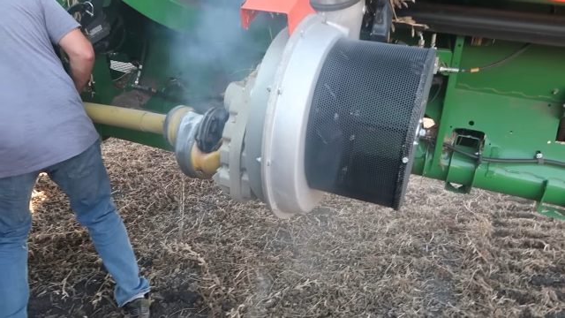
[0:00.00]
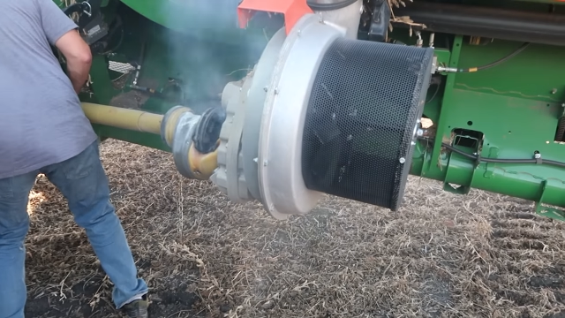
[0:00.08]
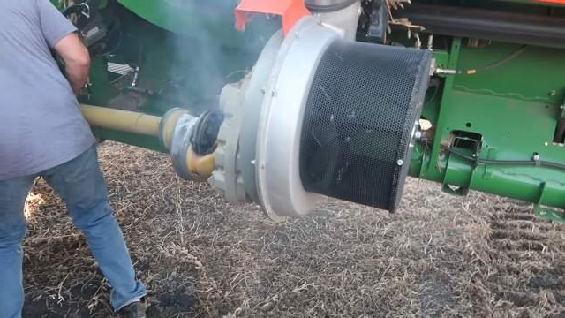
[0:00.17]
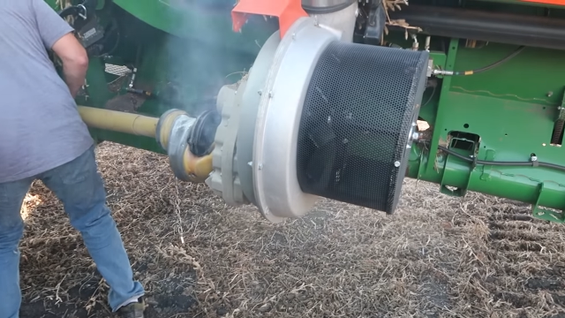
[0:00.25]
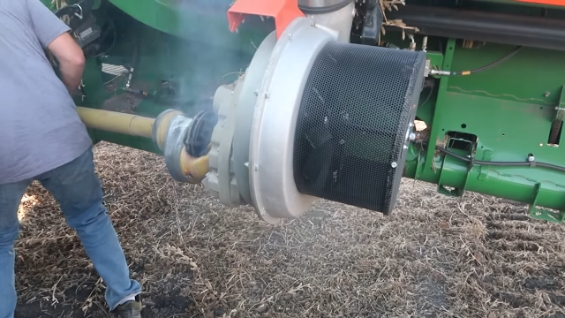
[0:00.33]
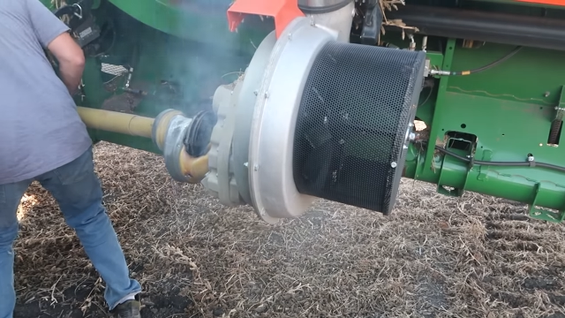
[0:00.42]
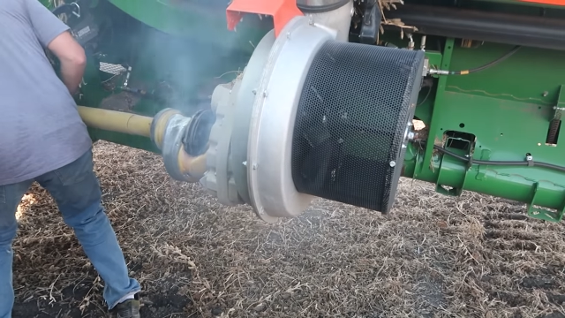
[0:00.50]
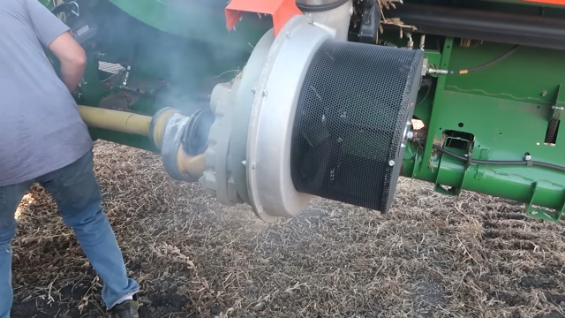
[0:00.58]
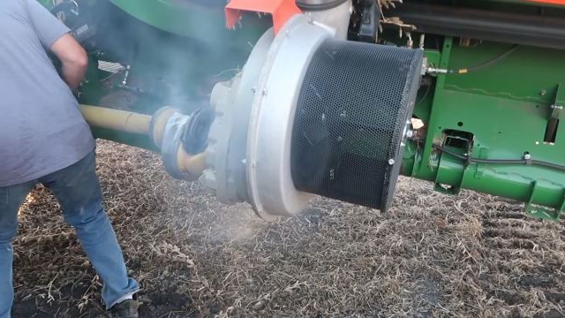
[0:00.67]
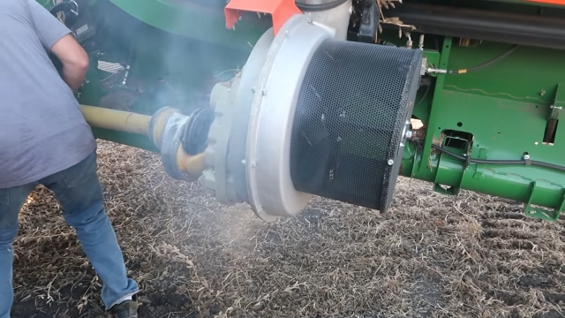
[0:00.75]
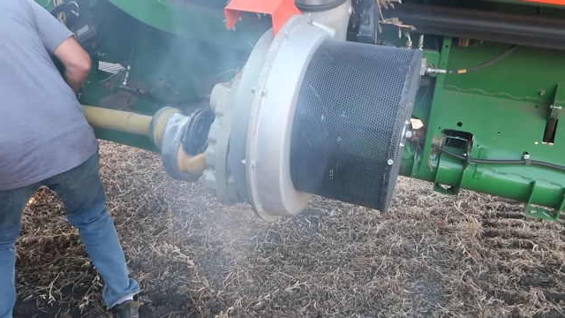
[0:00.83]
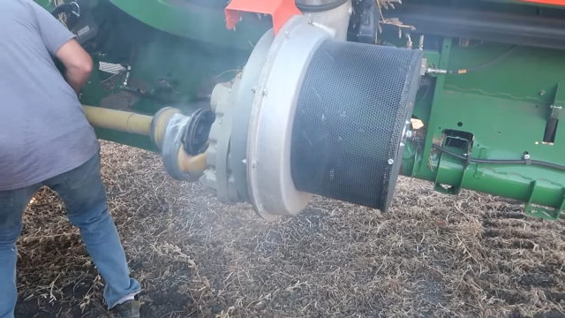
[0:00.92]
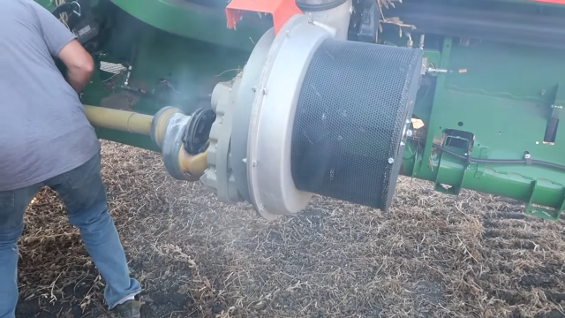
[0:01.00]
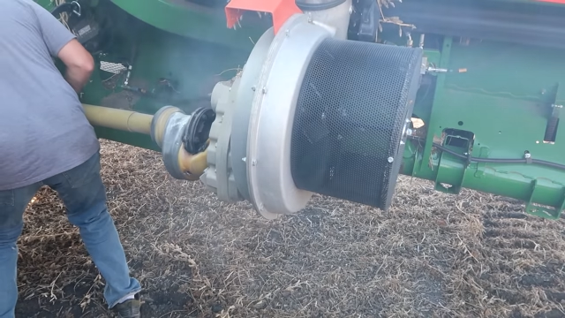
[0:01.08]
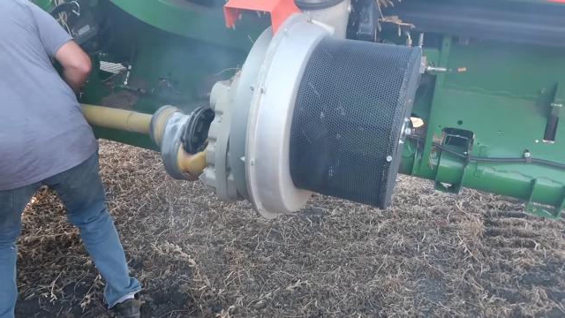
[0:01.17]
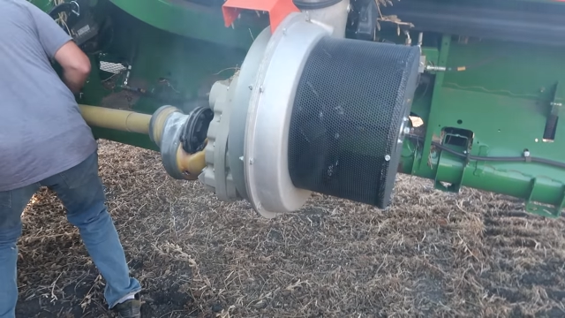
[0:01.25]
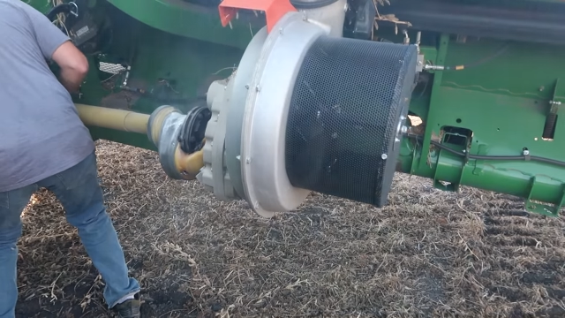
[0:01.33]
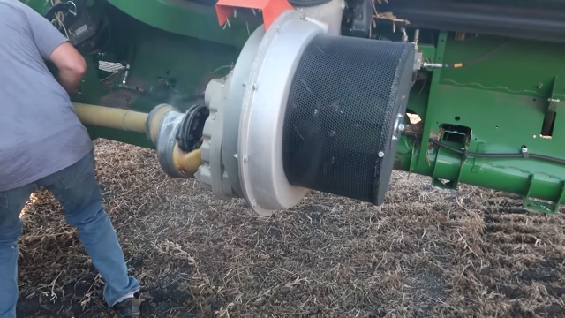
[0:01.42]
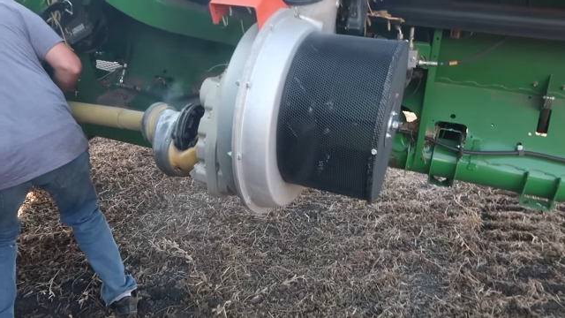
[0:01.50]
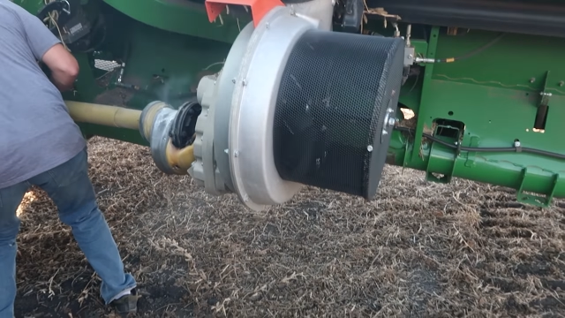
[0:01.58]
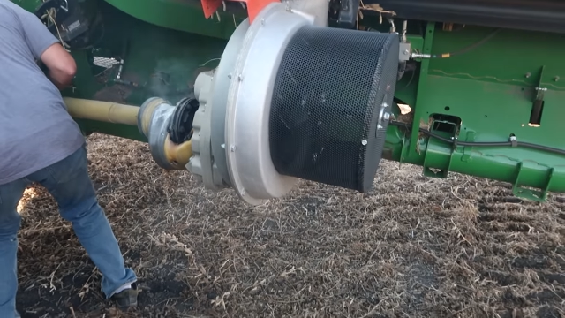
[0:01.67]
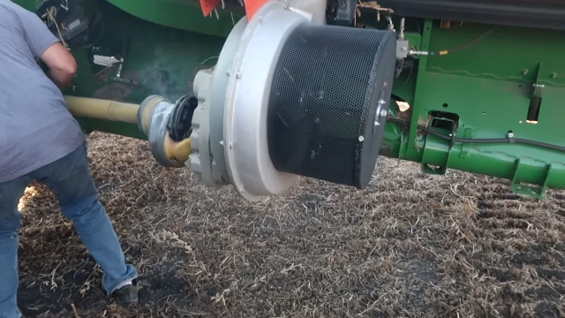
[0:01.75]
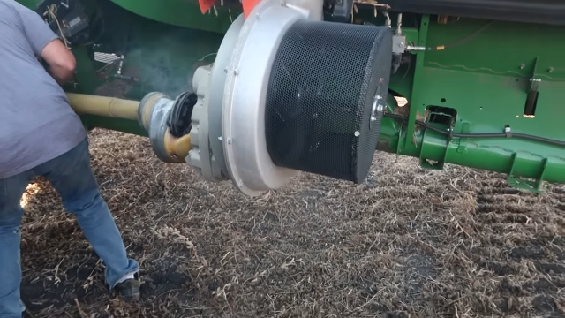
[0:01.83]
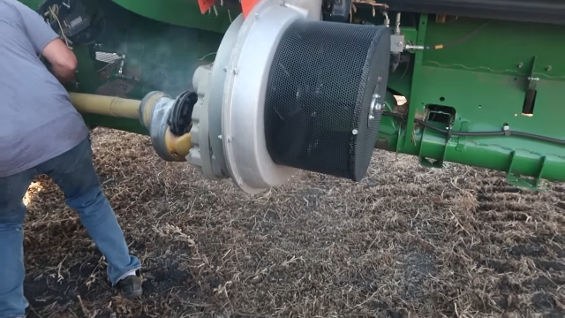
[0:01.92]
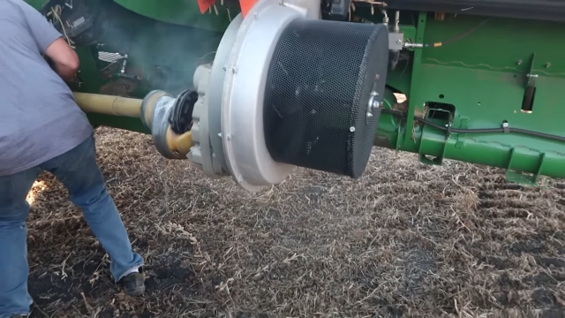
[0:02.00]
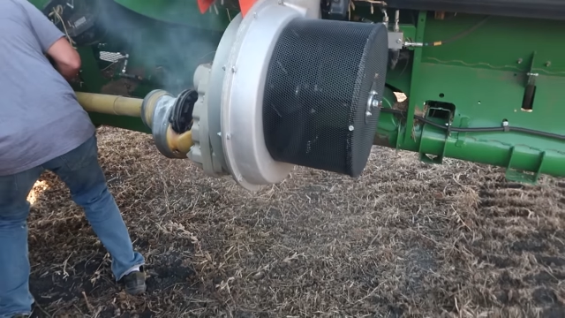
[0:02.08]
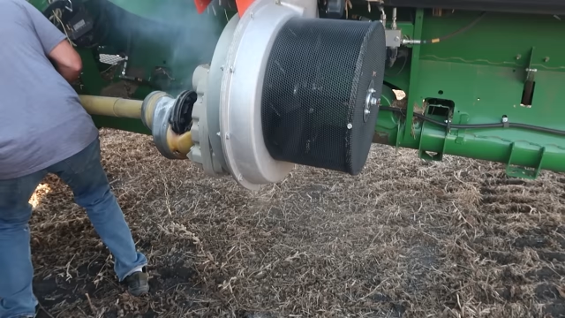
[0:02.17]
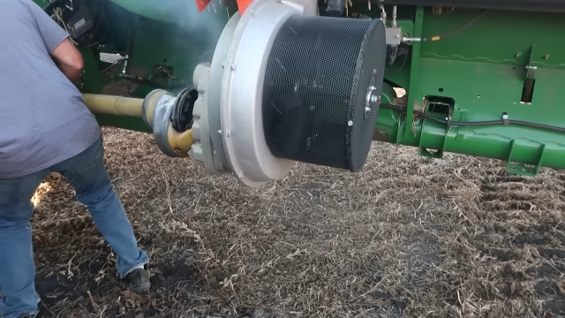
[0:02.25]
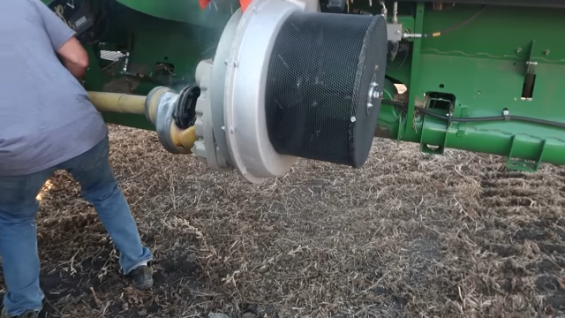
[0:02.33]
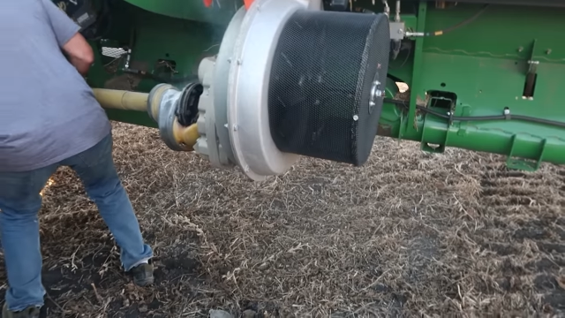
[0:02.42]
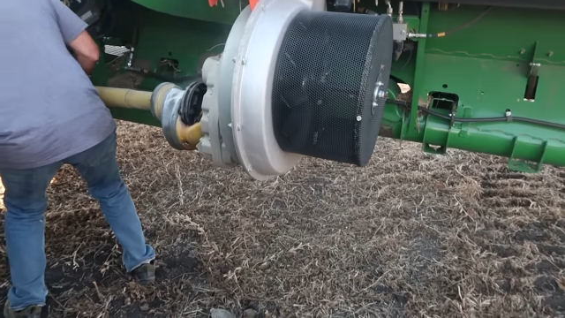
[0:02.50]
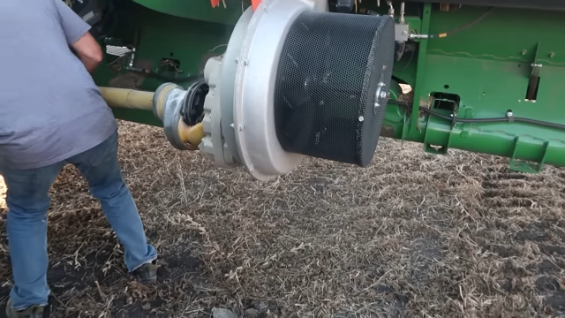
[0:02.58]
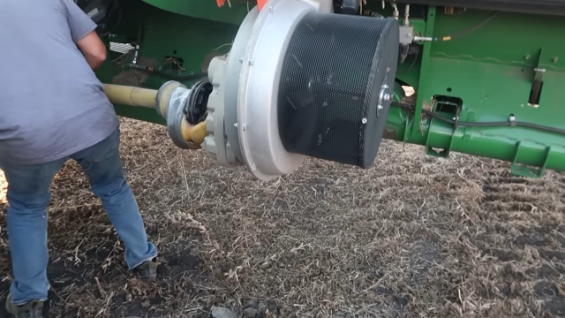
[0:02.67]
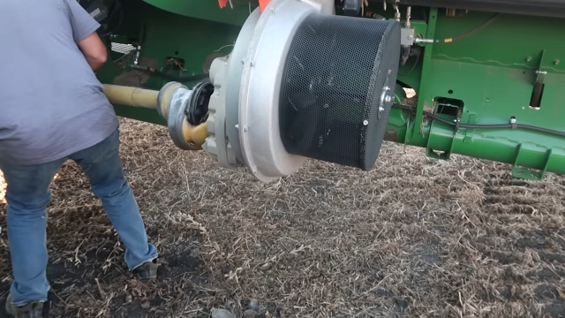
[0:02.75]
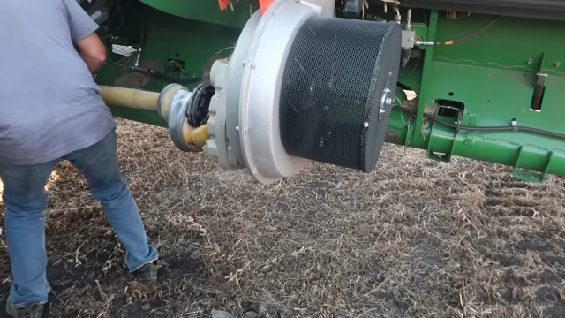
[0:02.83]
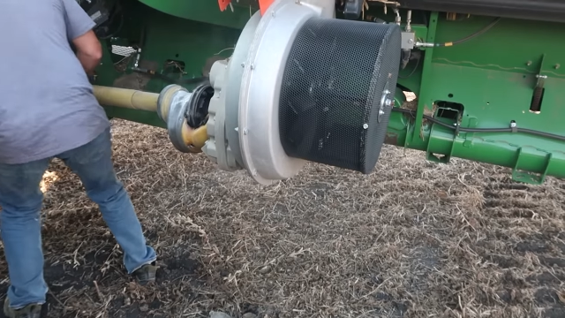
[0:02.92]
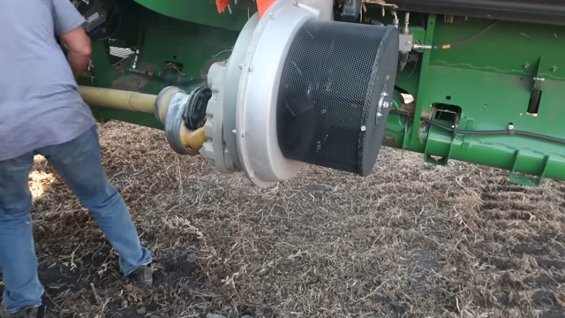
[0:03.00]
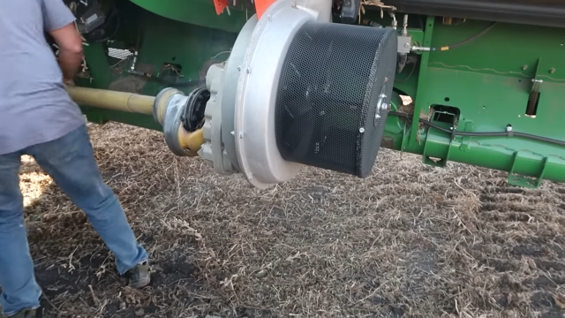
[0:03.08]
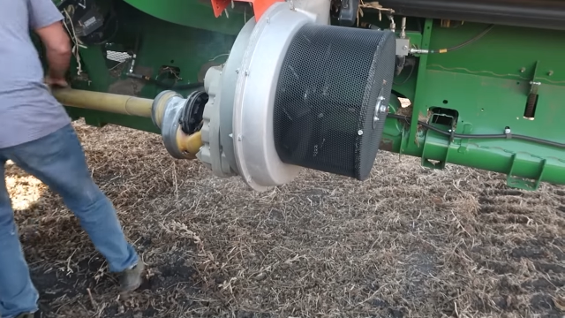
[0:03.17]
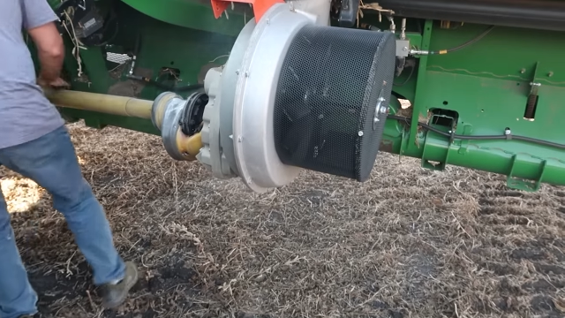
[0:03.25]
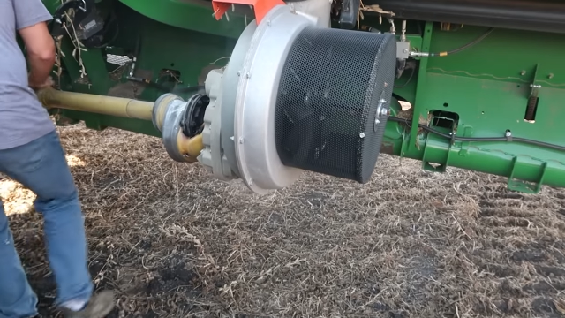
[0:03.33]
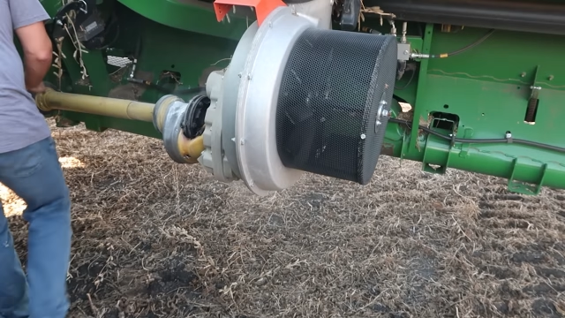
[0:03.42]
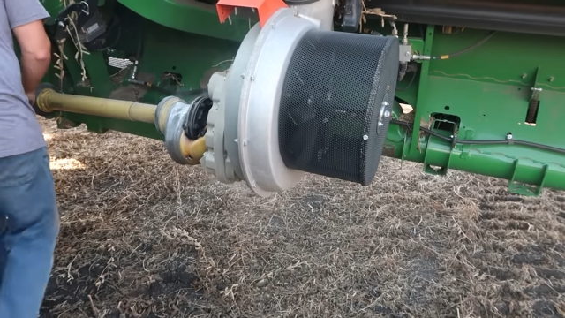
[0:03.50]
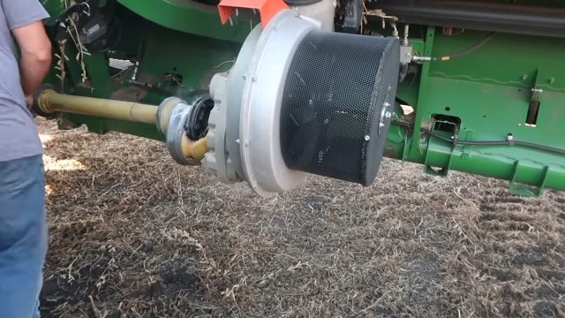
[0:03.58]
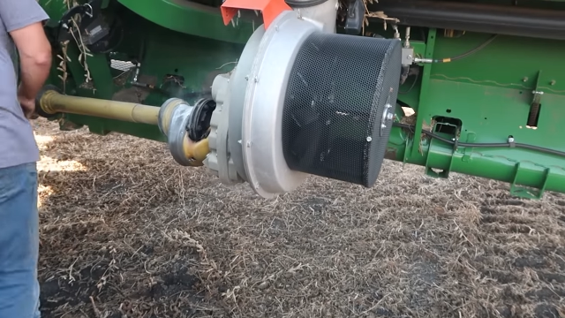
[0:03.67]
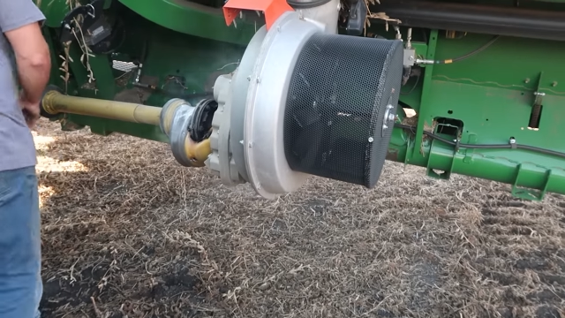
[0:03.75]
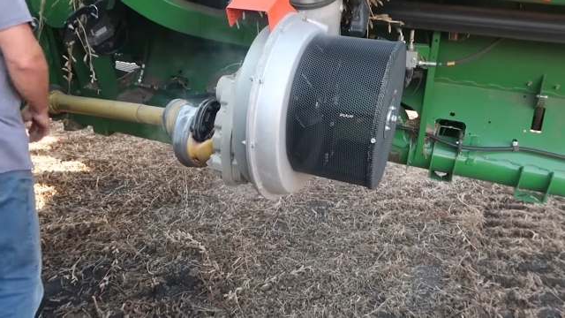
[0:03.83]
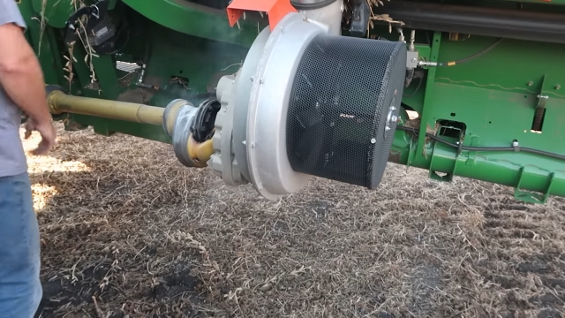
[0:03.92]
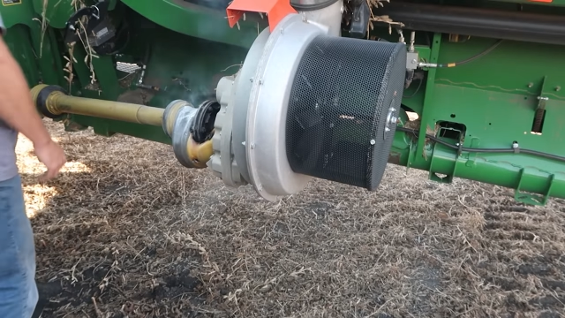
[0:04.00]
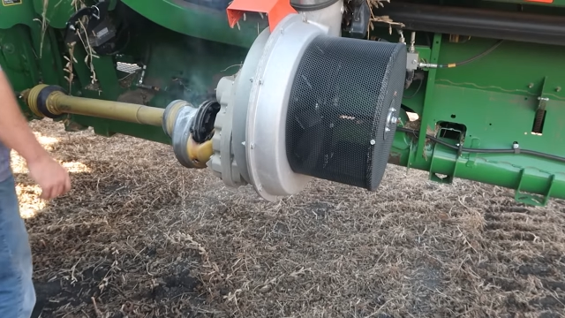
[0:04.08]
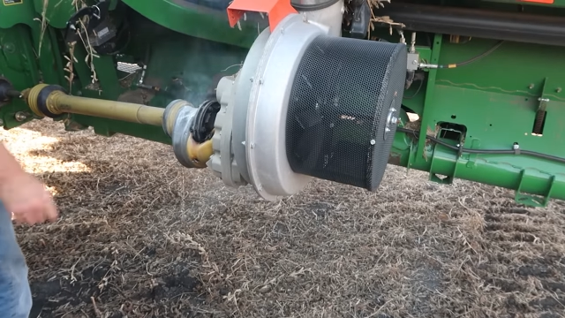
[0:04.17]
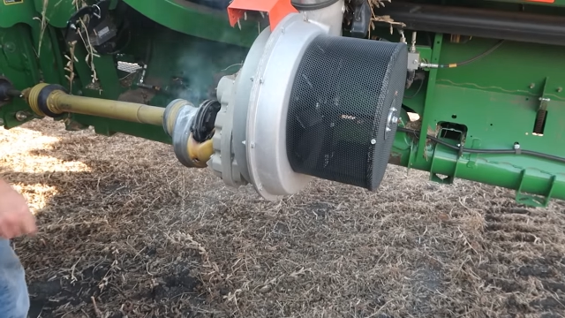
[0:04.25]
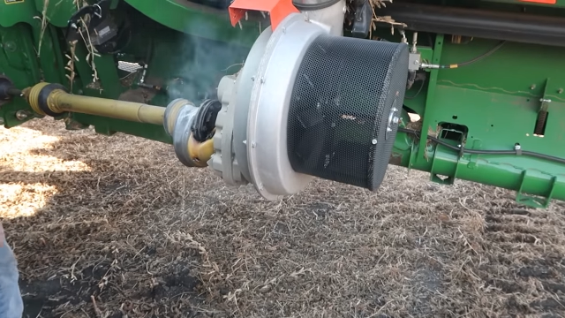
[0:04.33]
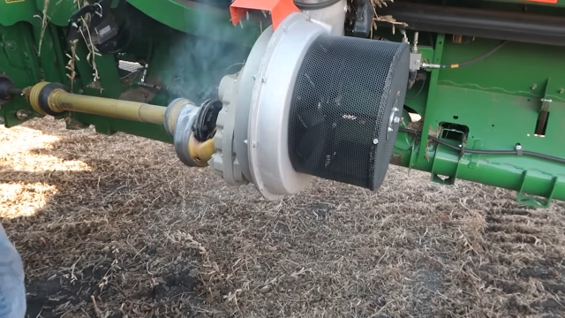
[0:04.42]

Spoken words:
(no speaker visible)